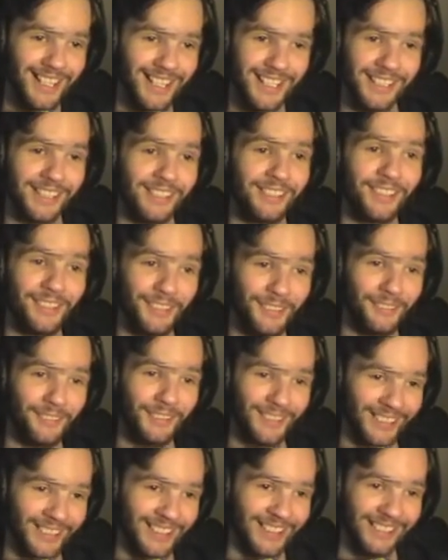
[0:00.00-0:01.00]
It's not gonna
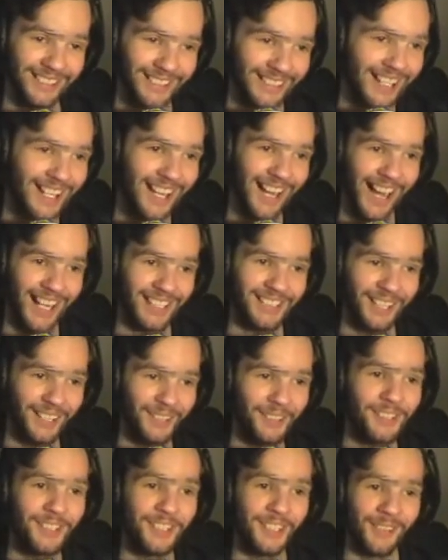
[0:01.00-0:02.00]
work. I
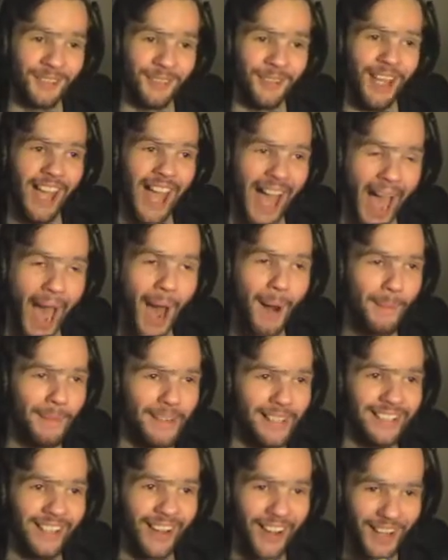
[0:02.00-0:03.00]
told you how
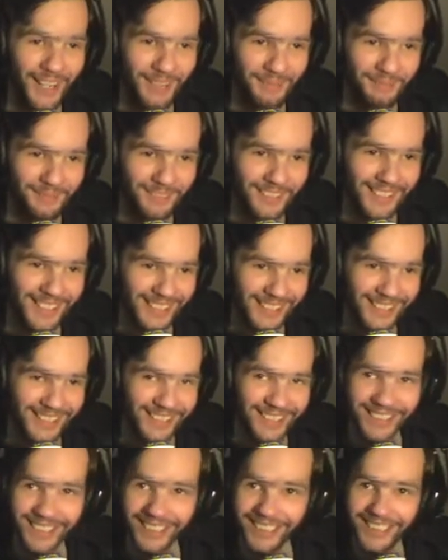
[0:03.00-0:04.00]
many times?
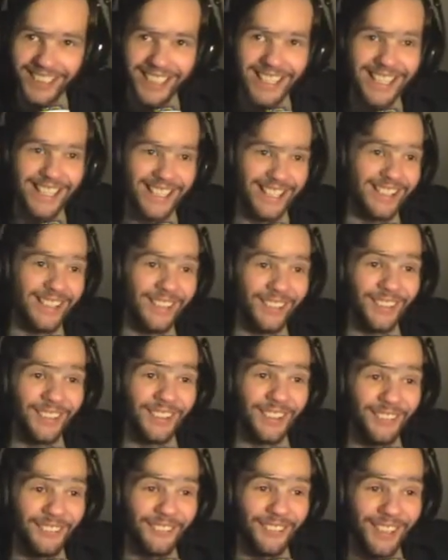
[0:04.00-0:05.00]
It's not
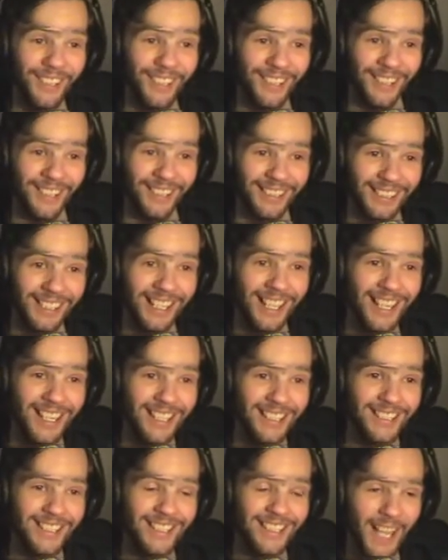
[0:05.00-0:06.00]
gonna work.
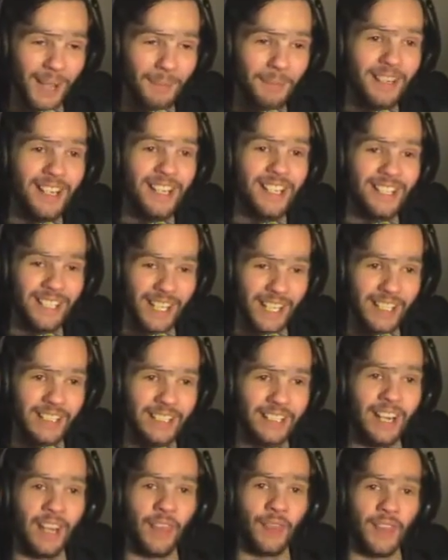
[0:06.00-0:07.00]
Summoning
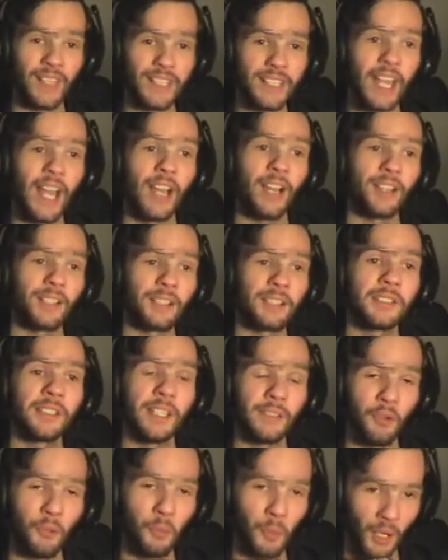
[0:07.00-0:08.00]
Satan in this house
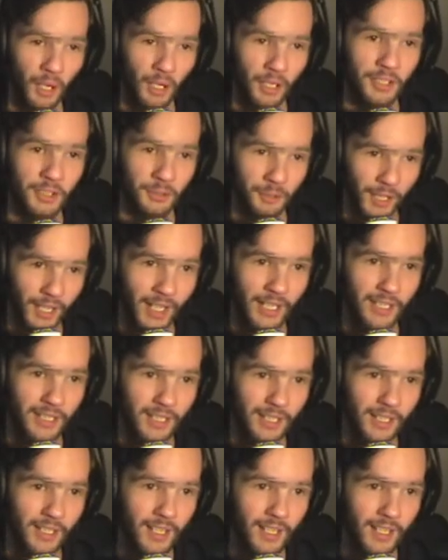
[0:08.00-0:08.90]
never works, alright?